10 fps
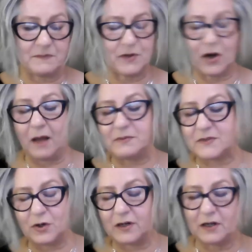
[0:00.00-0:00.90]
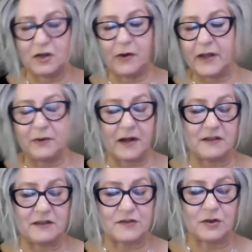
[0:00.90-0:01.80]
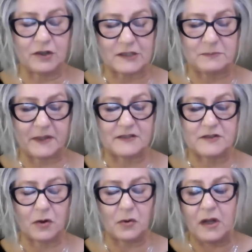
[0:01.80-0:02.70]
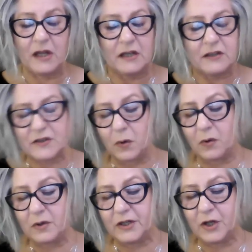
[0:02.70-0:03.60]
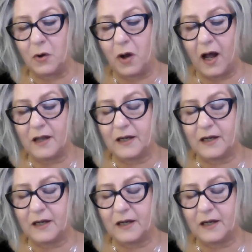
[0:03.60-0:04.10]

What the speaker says: sort of going around in circles, but so you know,